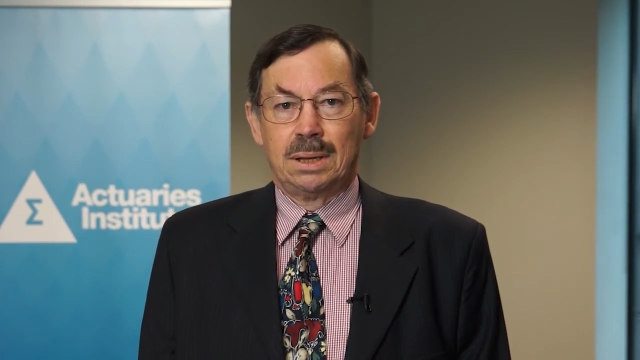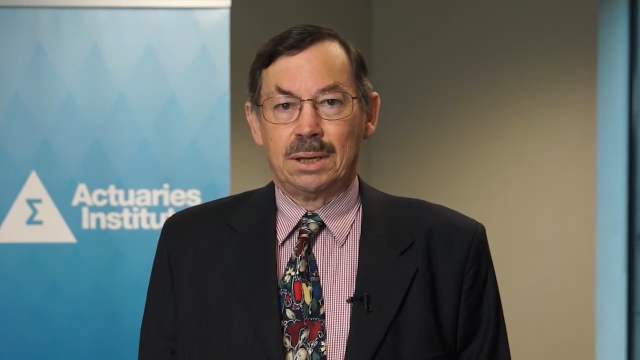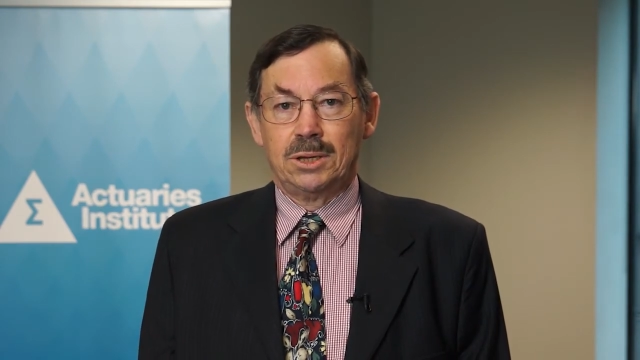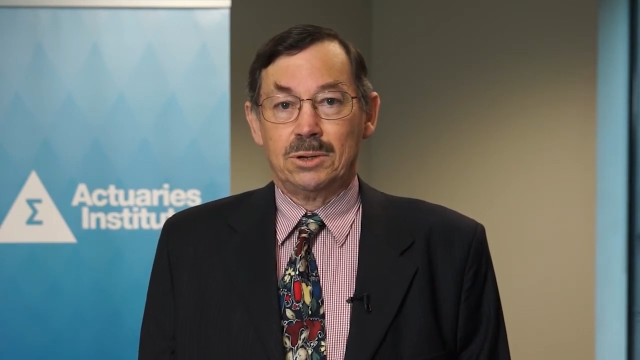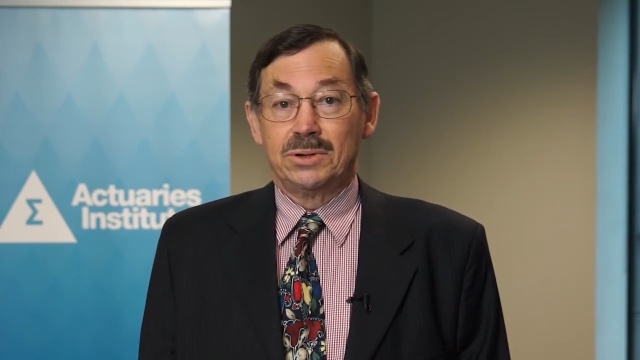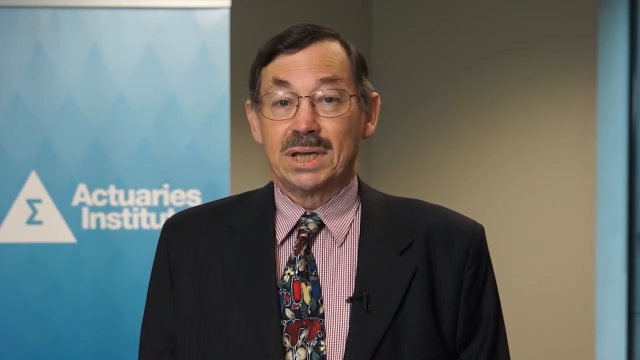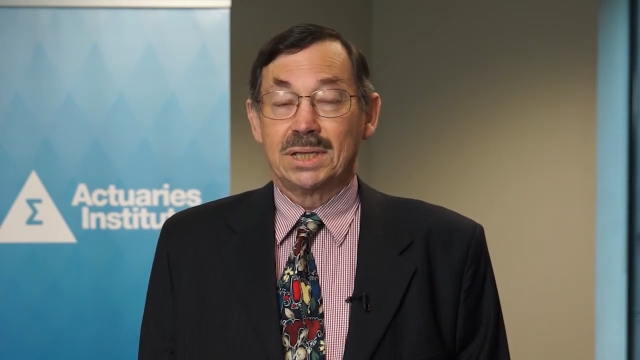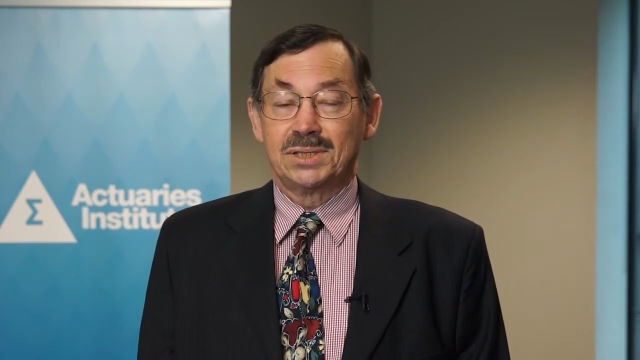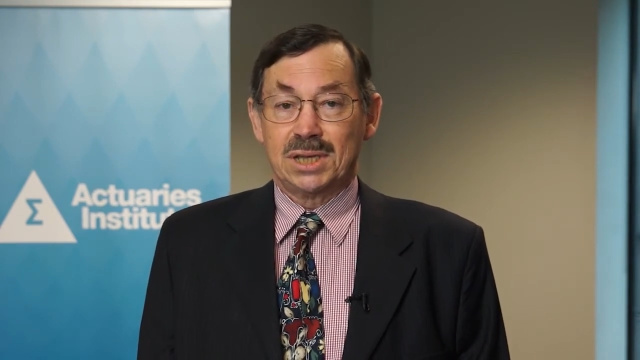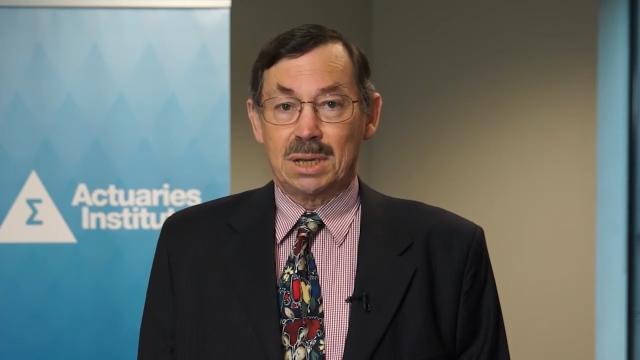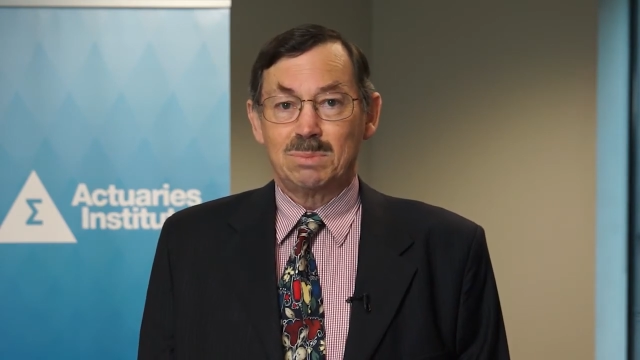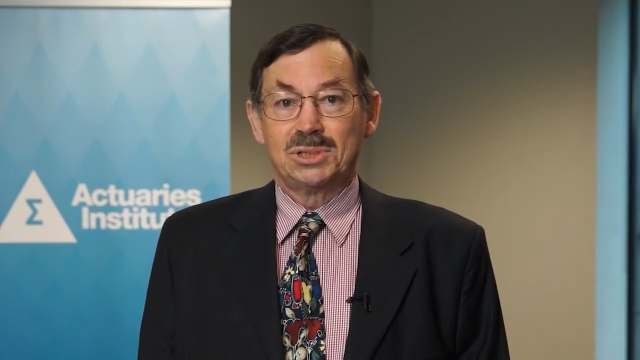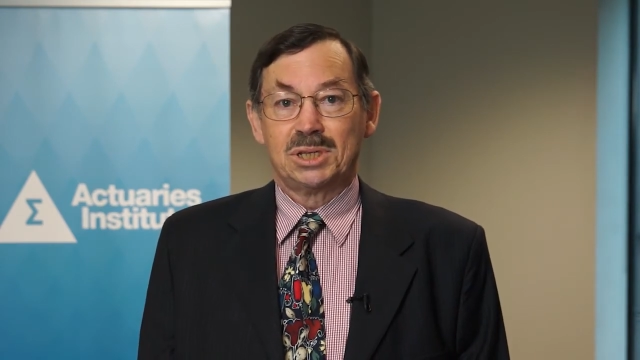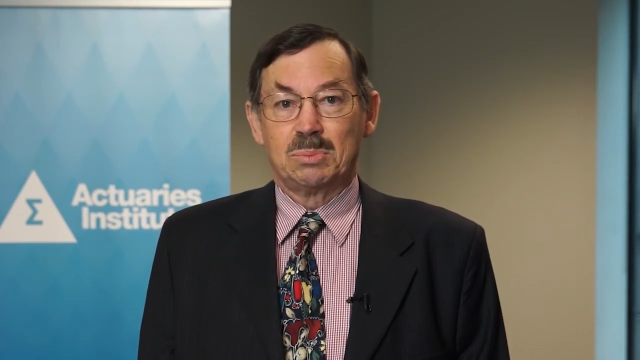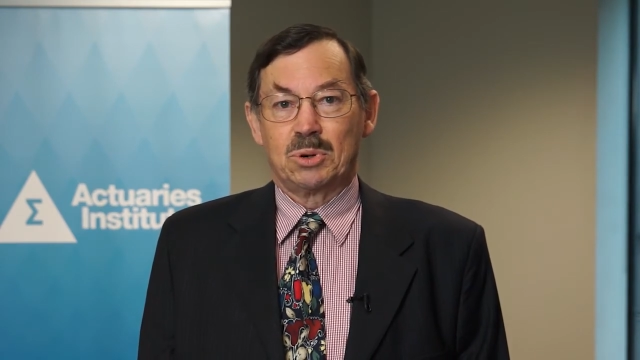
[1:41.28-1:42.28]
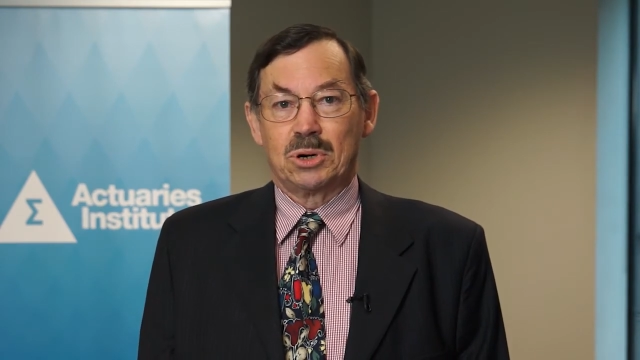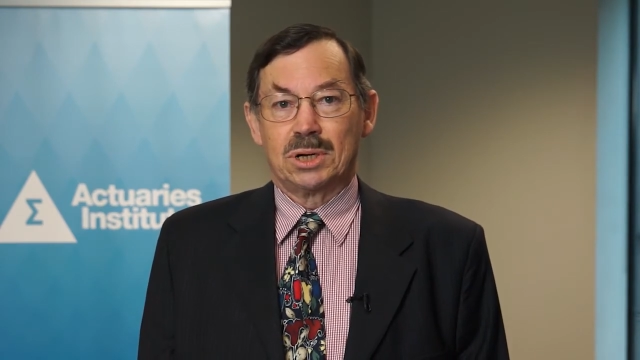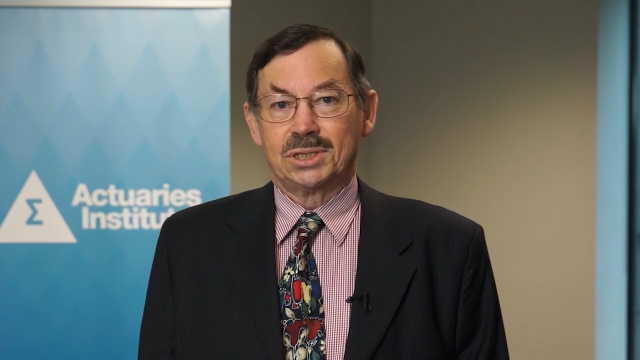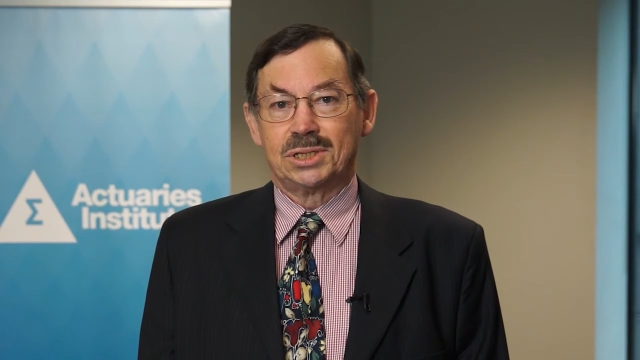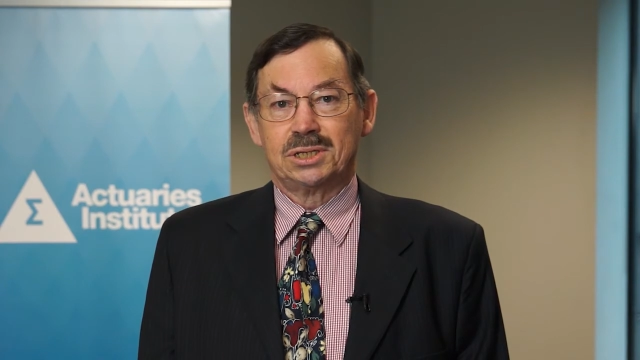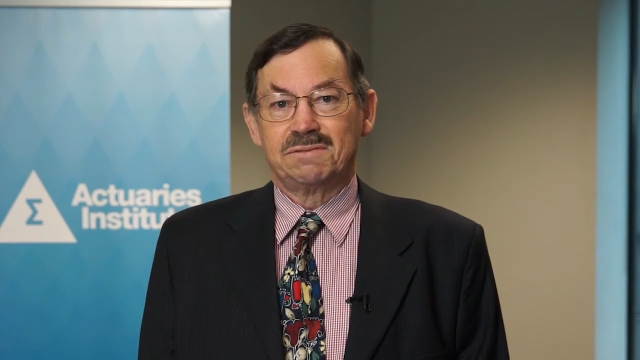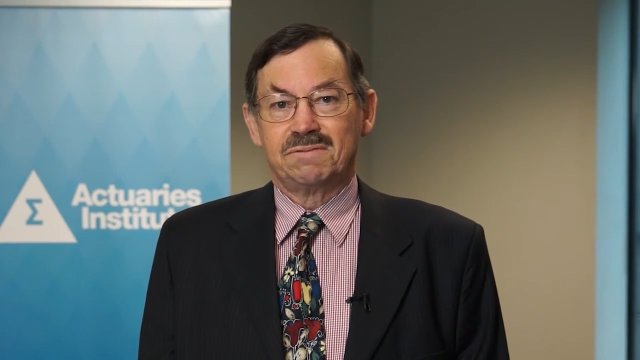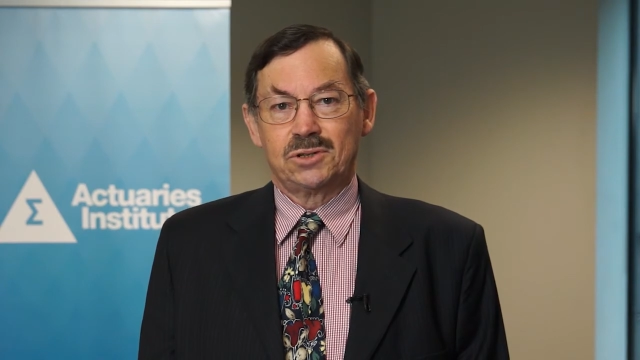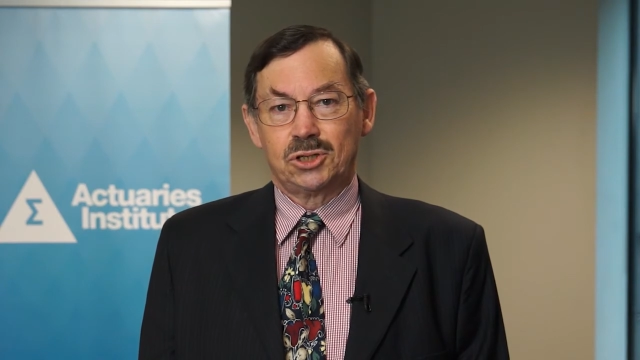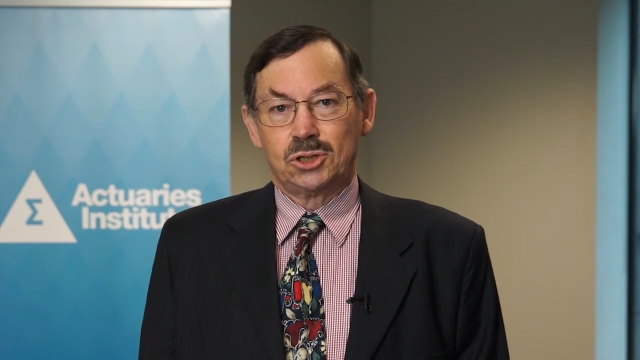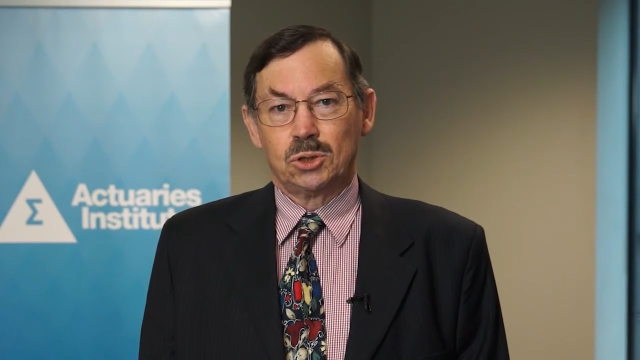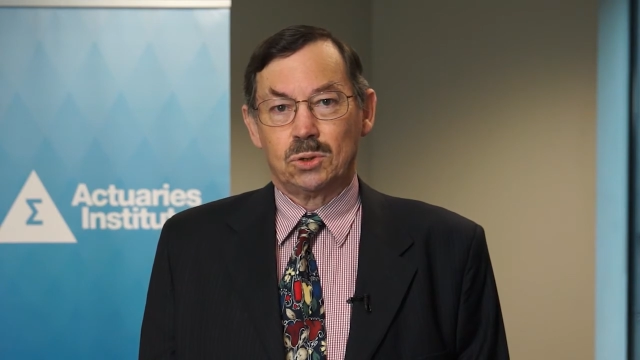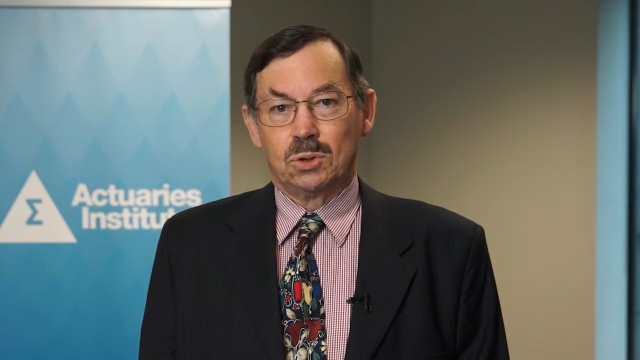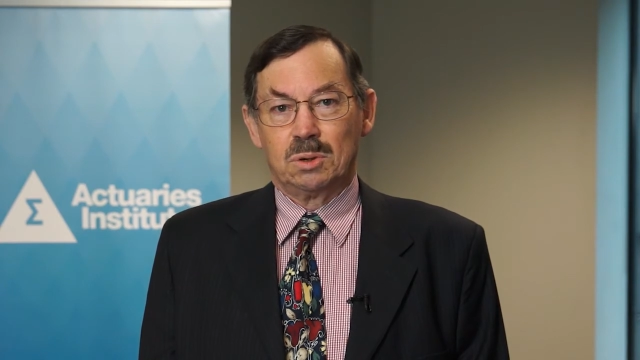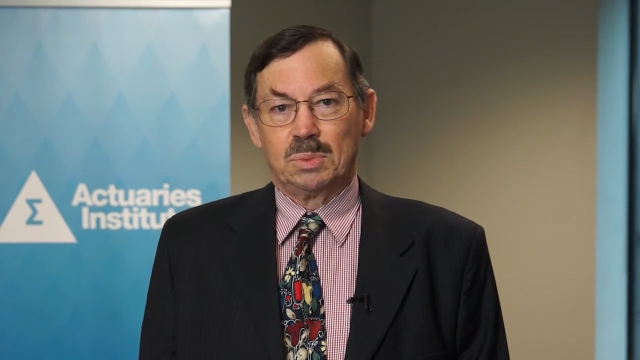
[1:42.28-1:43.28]
You'll get some surprises for
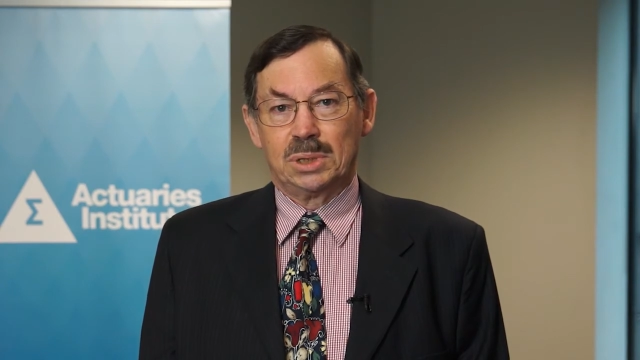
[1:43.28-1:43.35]
sure,